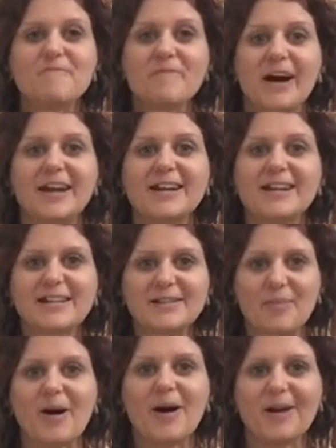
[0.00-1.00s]
Fun is
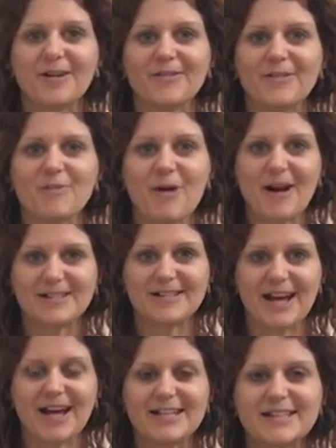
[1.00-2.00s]
a part of the
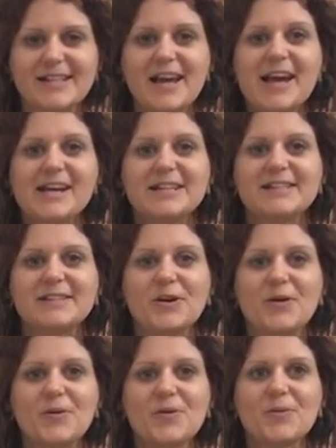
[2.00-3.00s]
process.
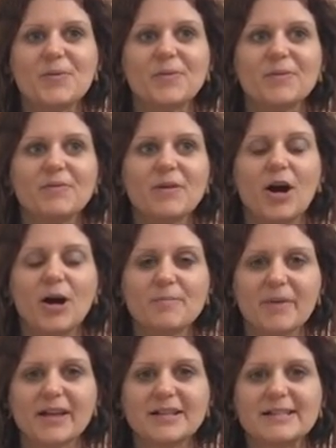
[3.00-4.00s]
So our
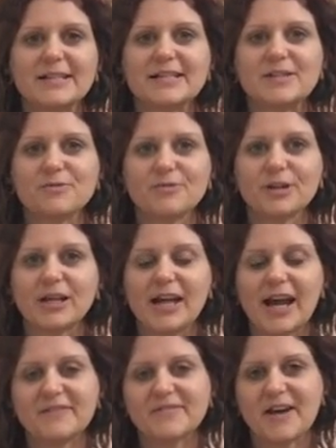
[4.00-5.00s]
imbalances, you really
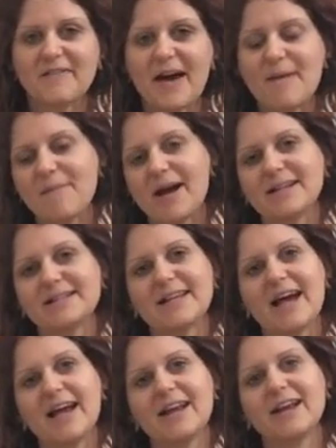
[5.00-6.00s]
have to have that
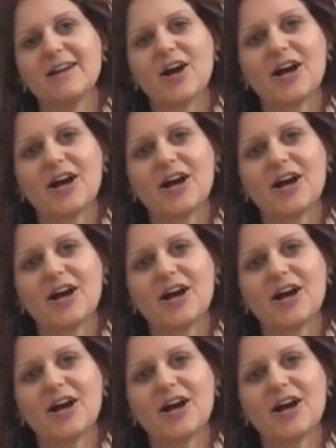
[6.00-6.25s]
mindset and